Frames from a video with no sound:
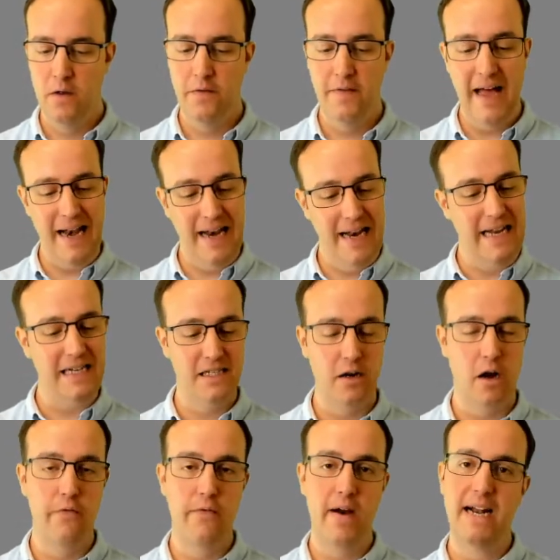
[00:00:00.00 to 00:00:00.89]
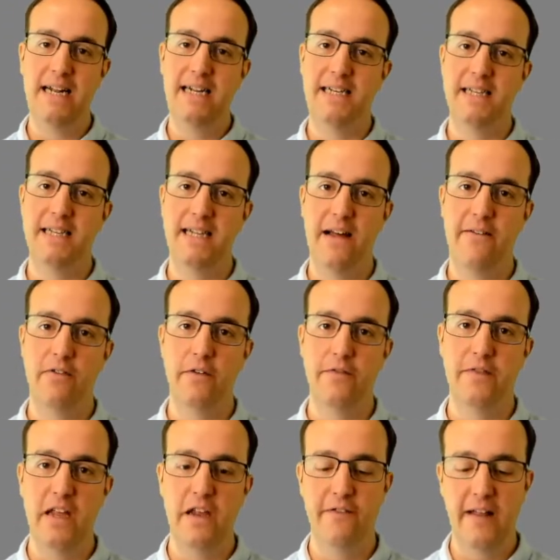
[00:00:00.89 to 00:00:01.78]
That links directly to the level
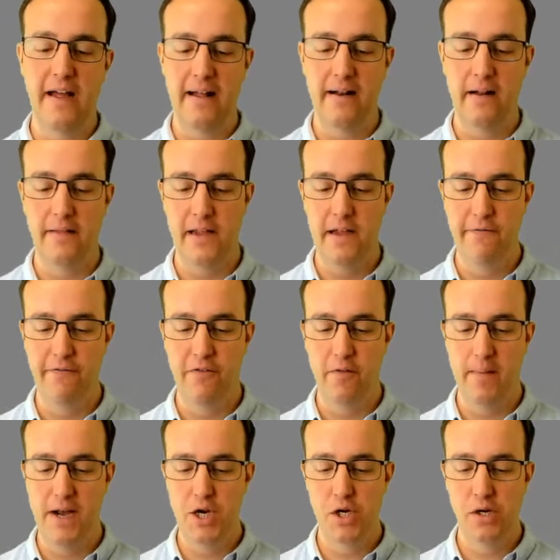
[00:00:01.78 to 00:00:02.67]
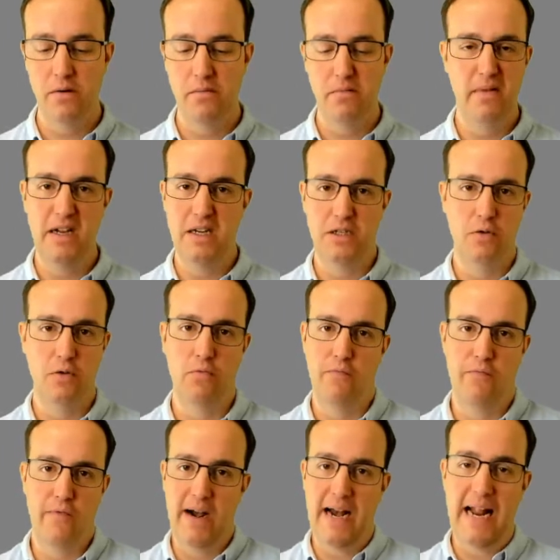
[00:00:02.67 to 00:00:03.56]
of detail and the information. It's
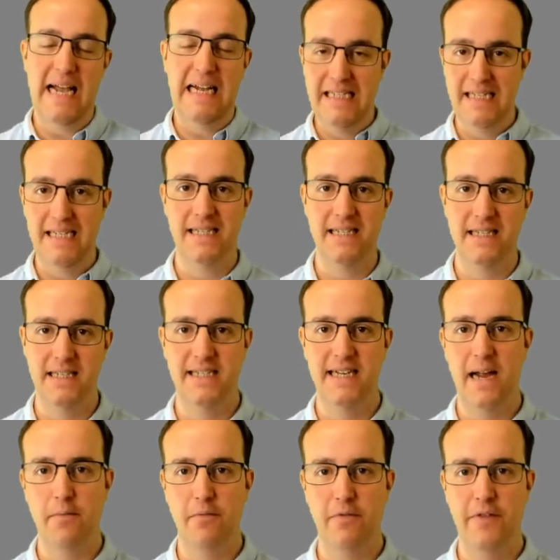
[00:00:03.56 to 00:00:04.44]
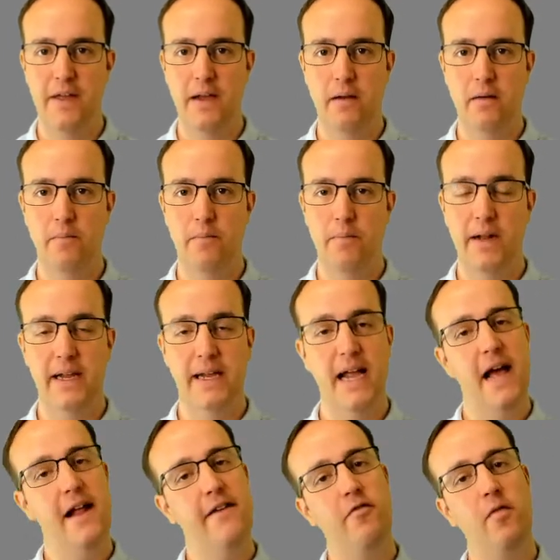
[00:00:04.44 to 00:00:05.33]
all related to the same thing. But
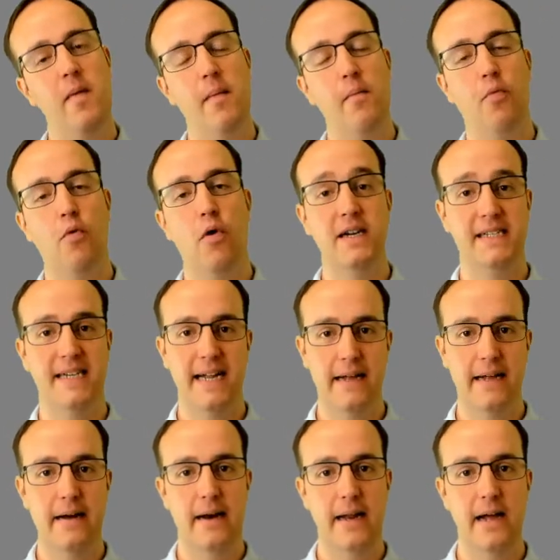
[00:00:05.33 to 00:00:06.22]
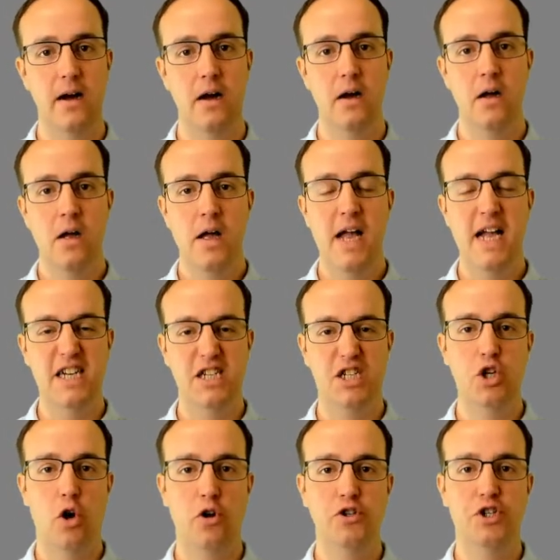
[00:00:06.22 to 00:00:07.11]
again, remember what I said earlier,
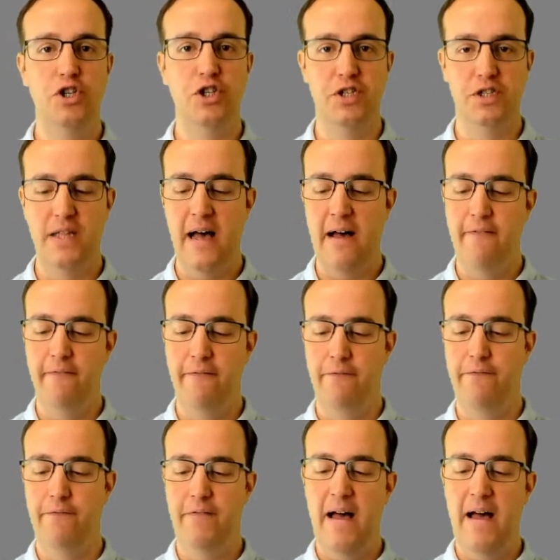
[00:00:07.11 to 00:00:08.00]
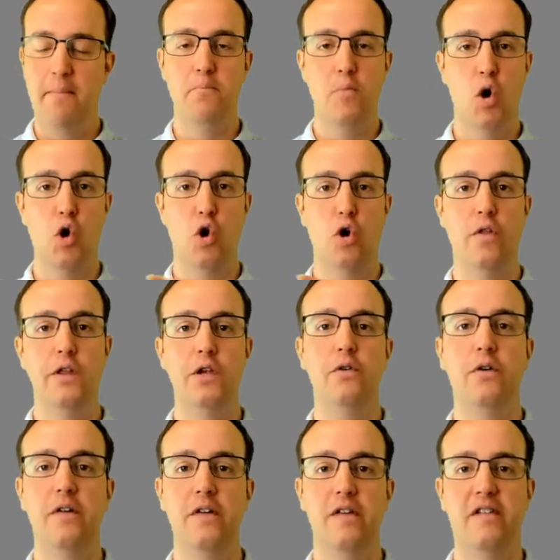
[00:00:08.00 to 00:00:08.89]
it's not just that model that
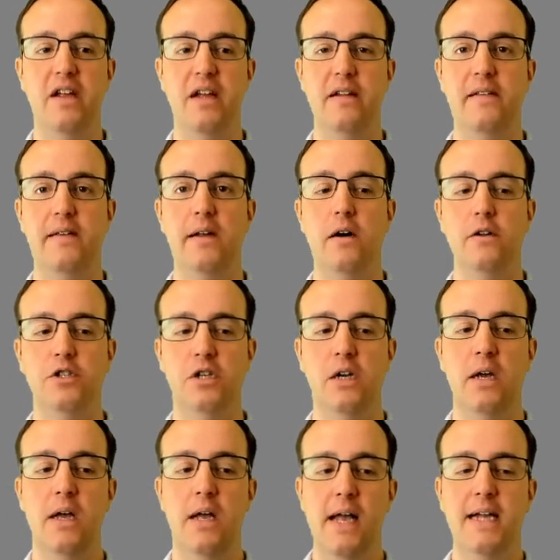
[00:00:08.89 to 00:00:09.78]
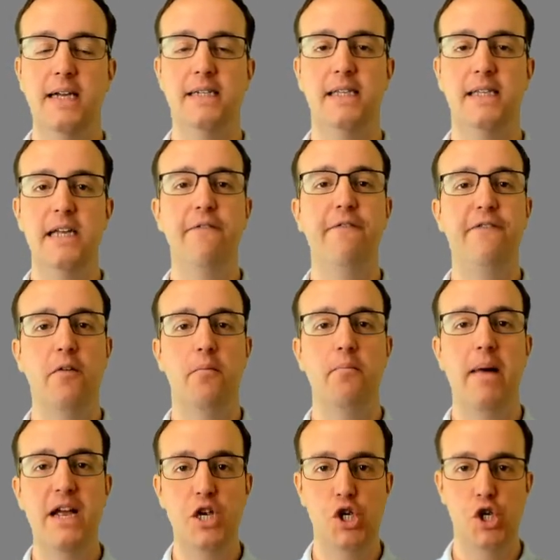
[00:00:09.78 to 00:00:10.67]
you can see and touch, it's the
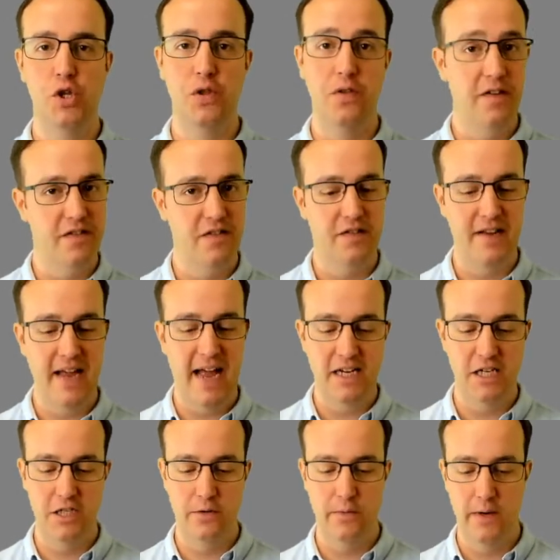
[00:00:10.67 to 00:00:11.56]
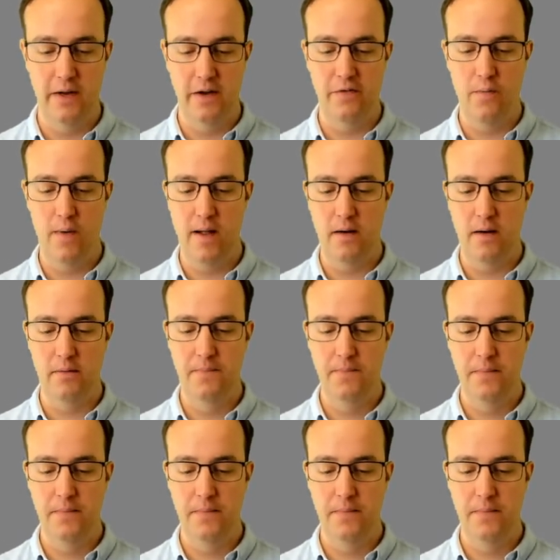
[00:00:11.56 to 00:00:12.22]
information that's attached to it as well.